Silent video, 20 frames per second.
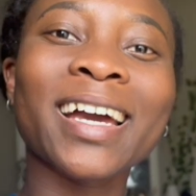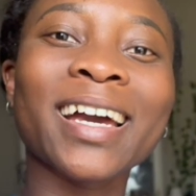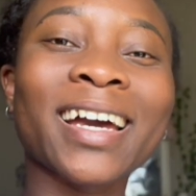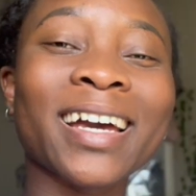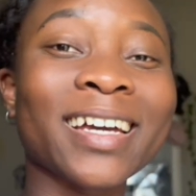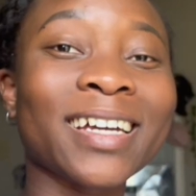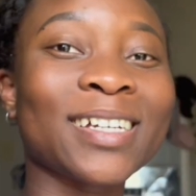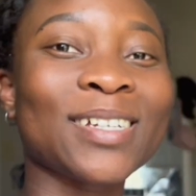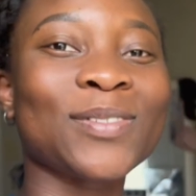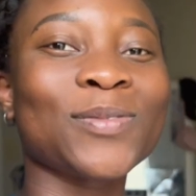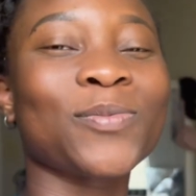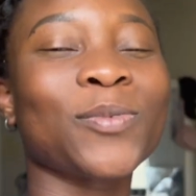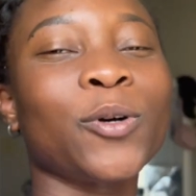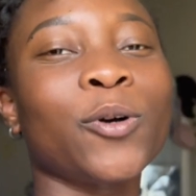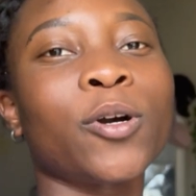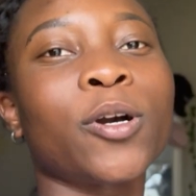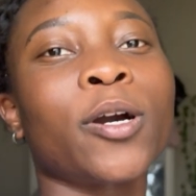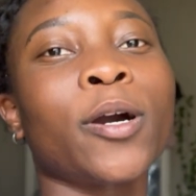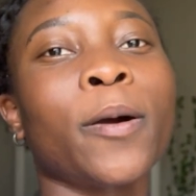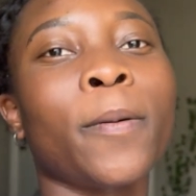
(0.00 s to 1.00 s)
Hey guys,
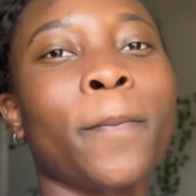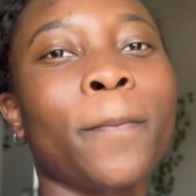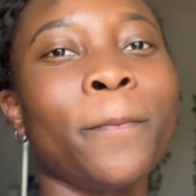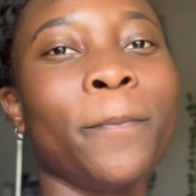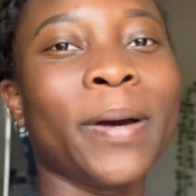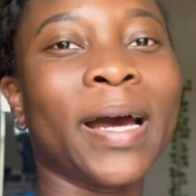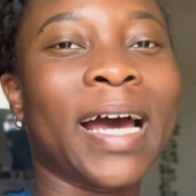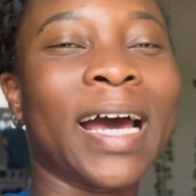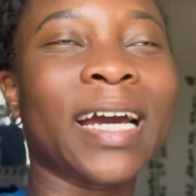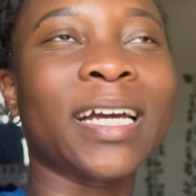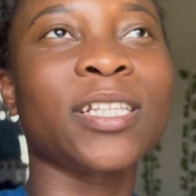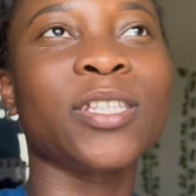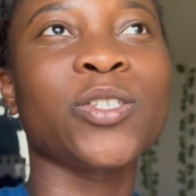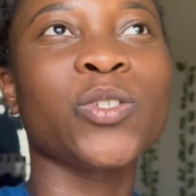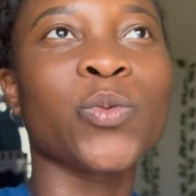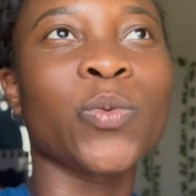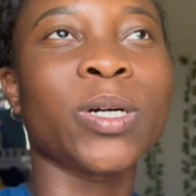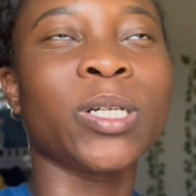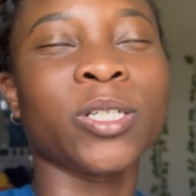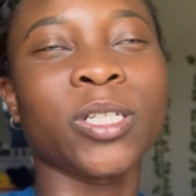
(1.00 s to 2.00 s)
welcome back
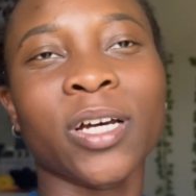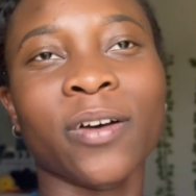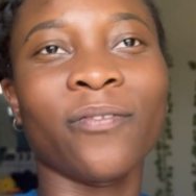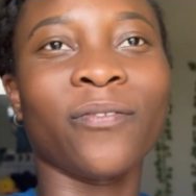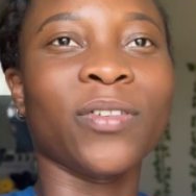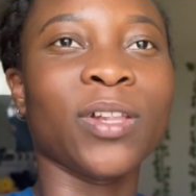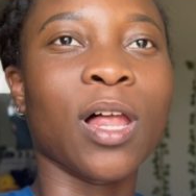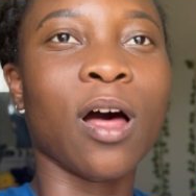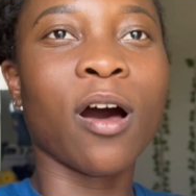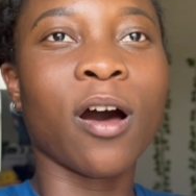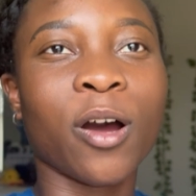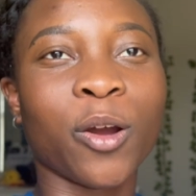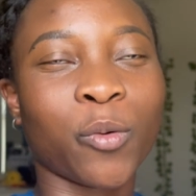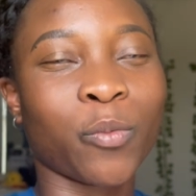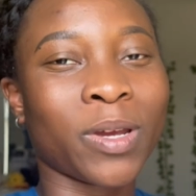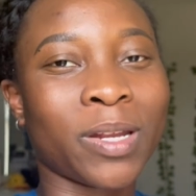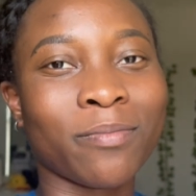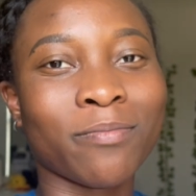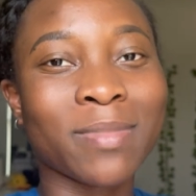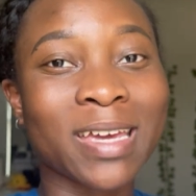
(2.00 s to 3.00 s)
to another vlog
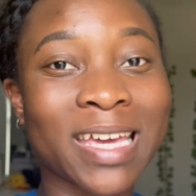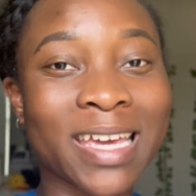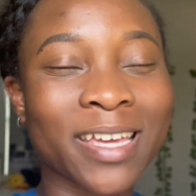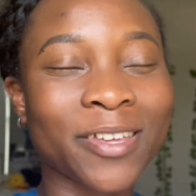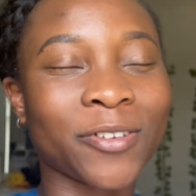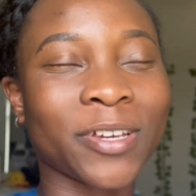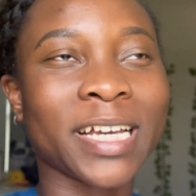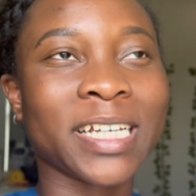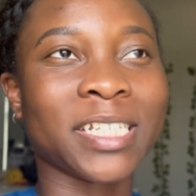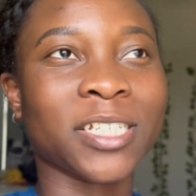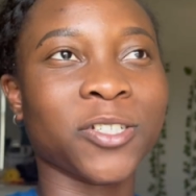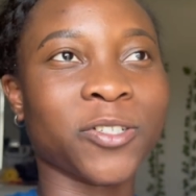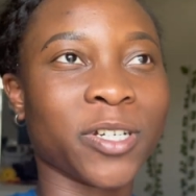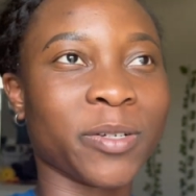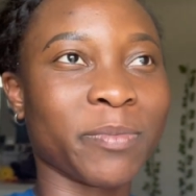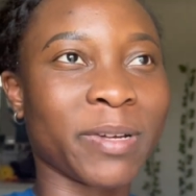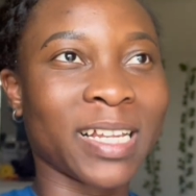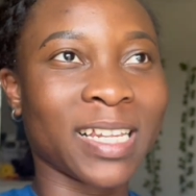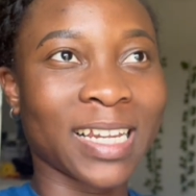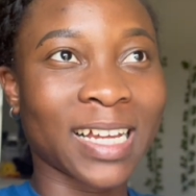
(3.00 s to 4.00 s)
with me. You guys enjoyed
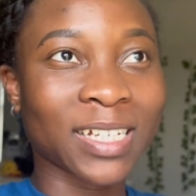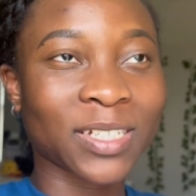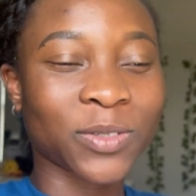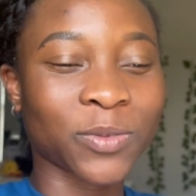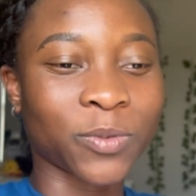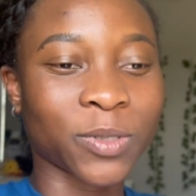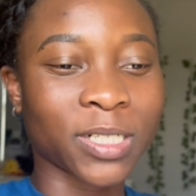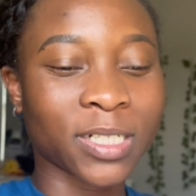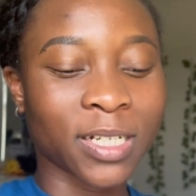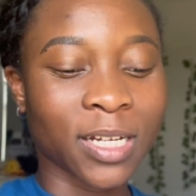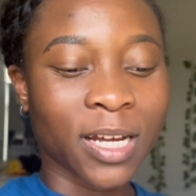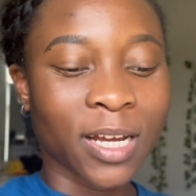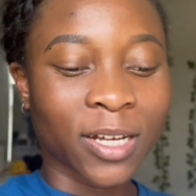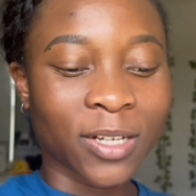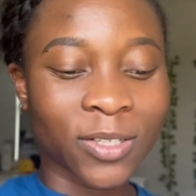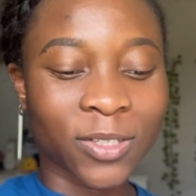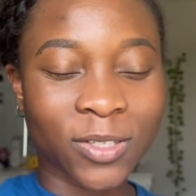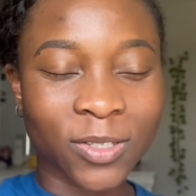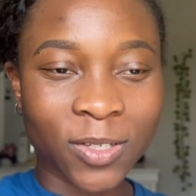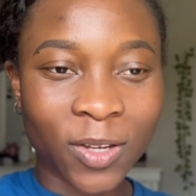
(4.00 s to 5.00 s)
my last one.
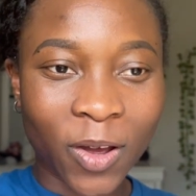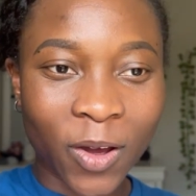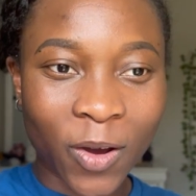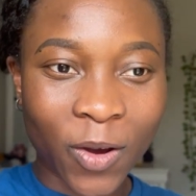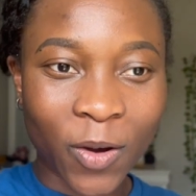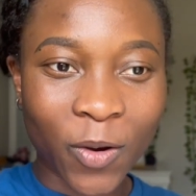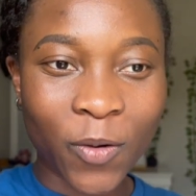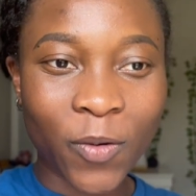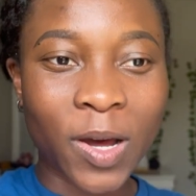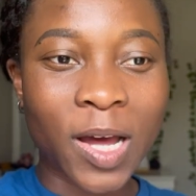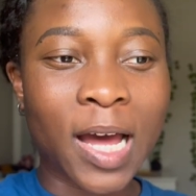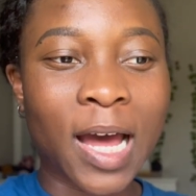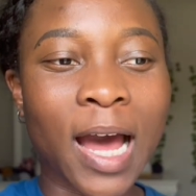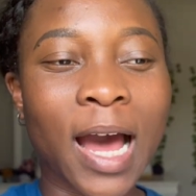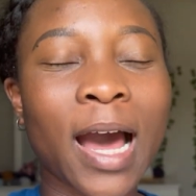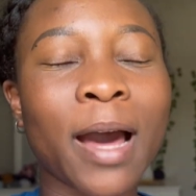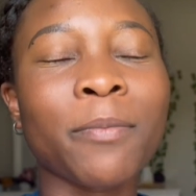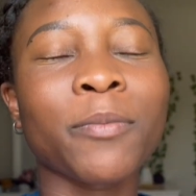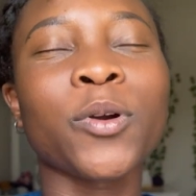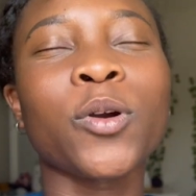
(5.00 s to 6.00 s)
So,
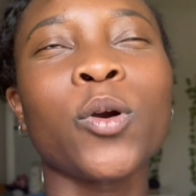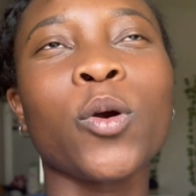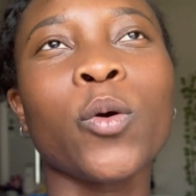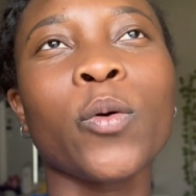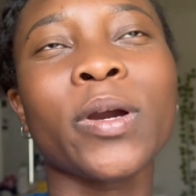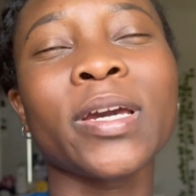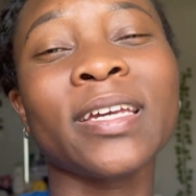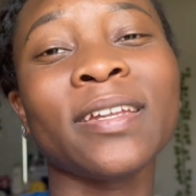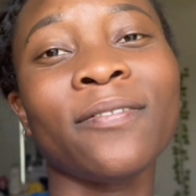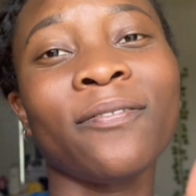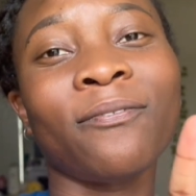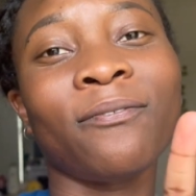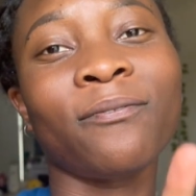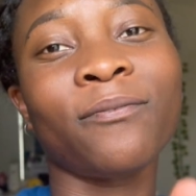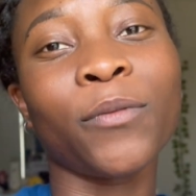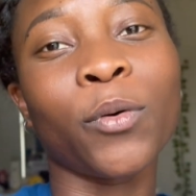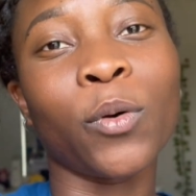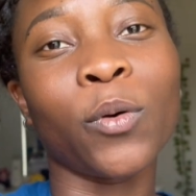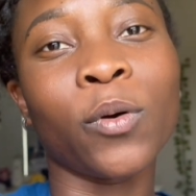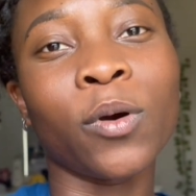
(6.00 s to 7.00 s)
I'm going
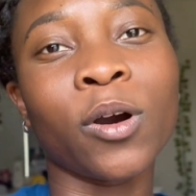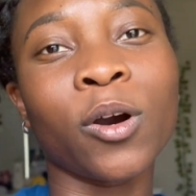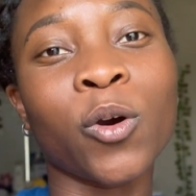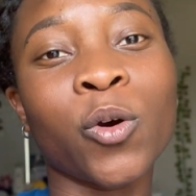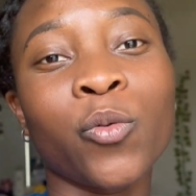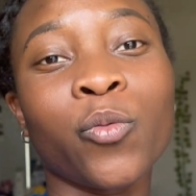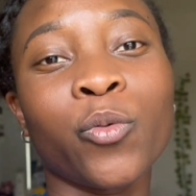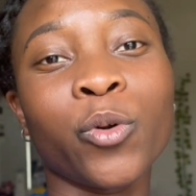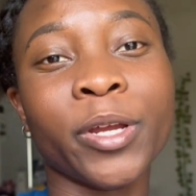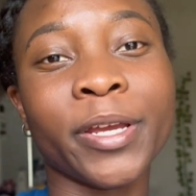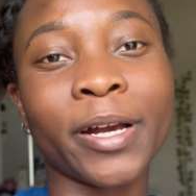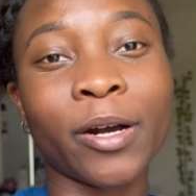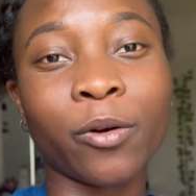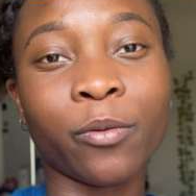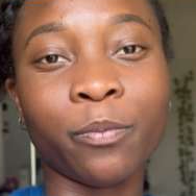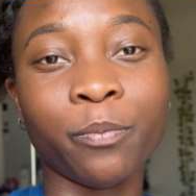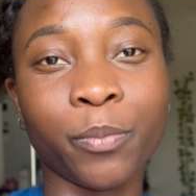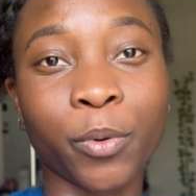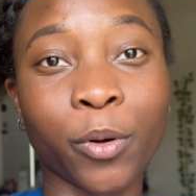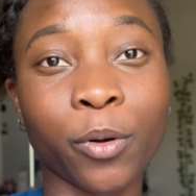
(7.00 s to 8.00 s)
for a royal
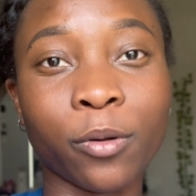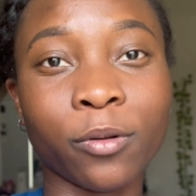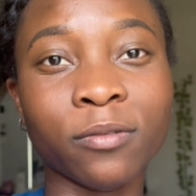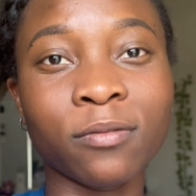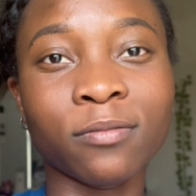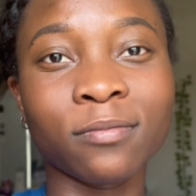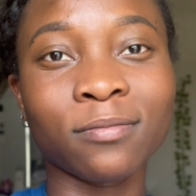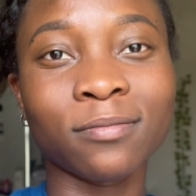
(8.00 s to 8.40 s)
ball.